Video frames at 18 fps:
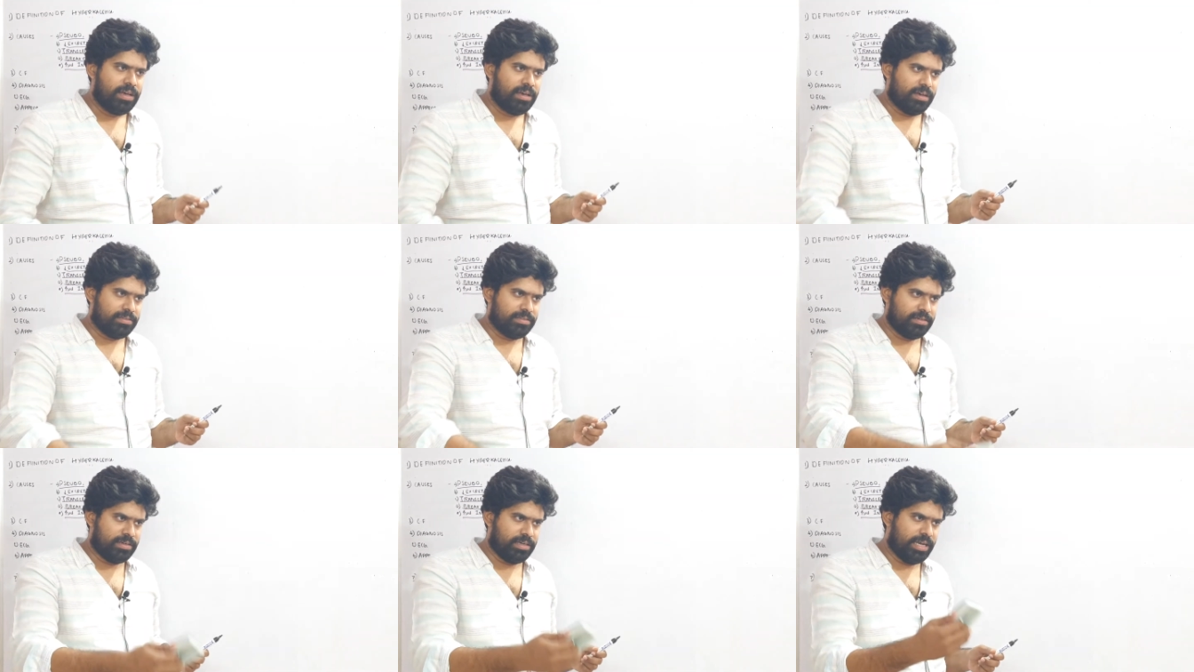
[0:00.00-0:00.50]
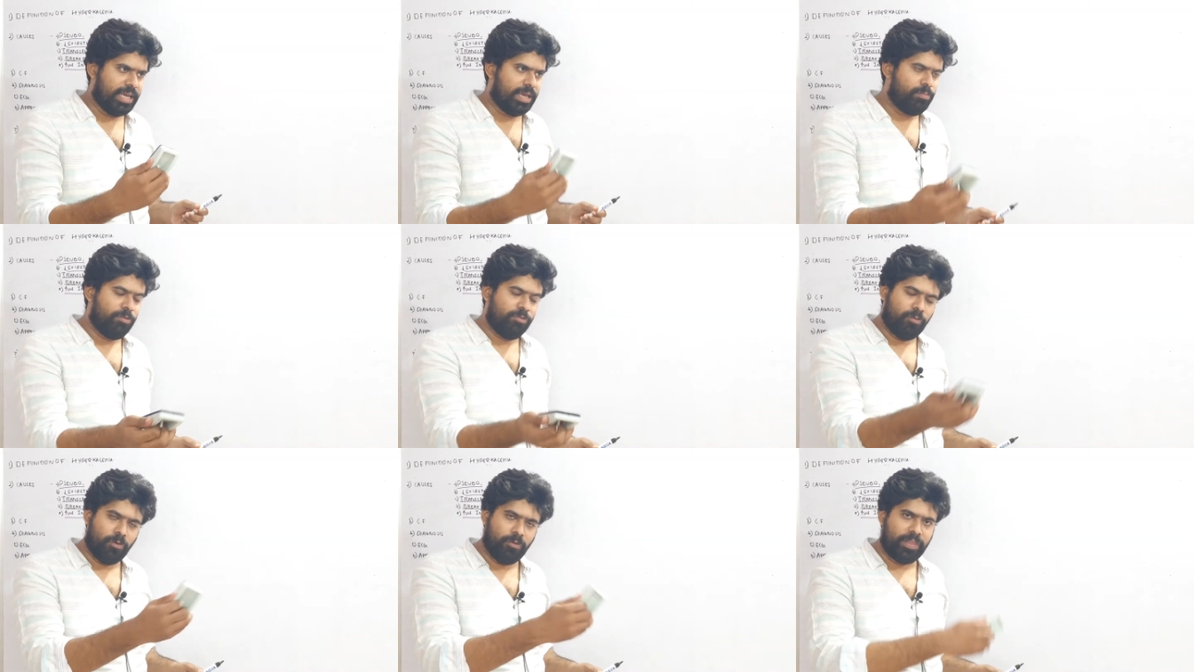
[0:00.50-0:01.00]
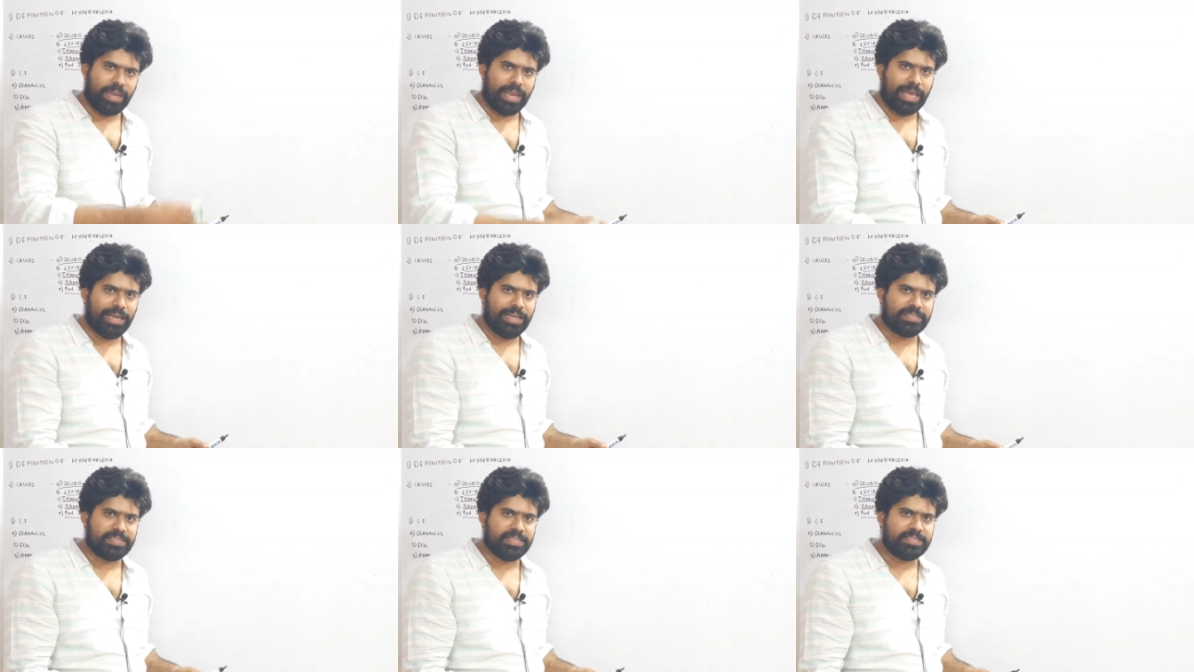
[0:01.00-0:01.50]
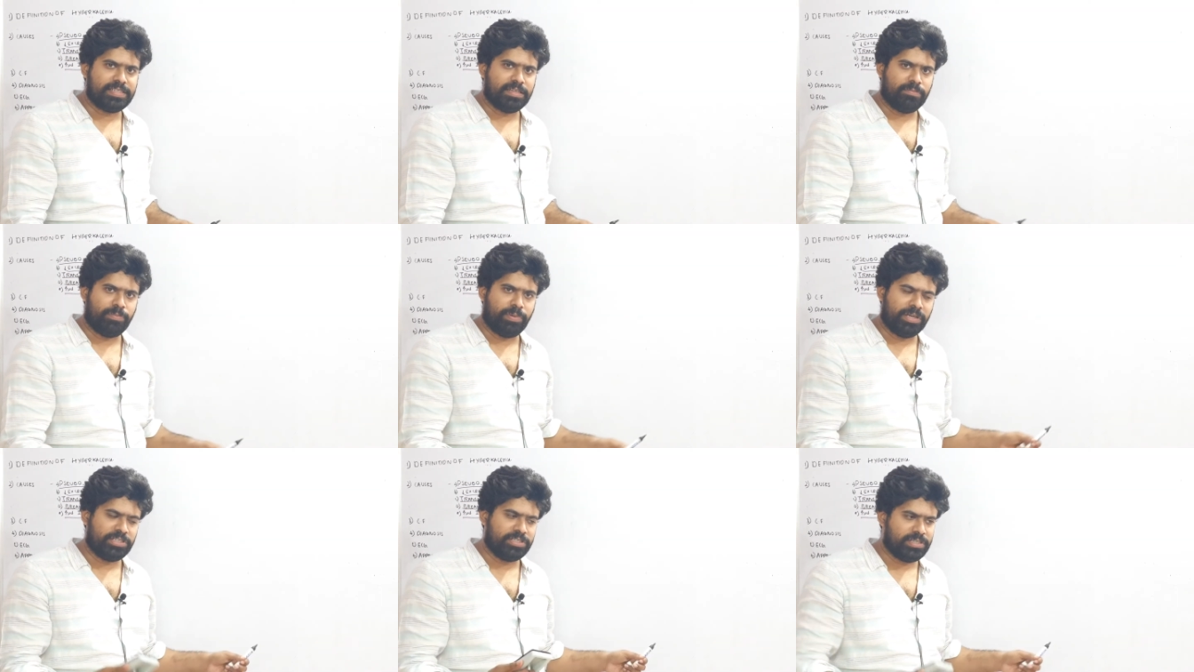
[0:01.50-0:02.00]
The day before the dialysis, the
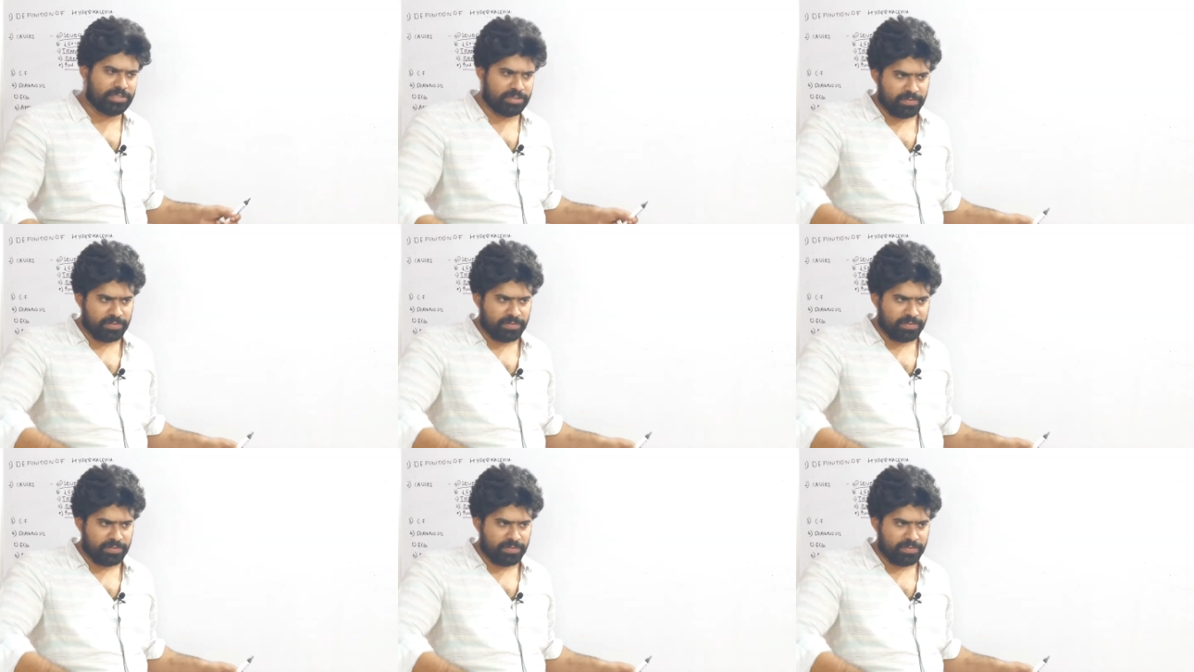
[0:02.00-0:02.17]
patient,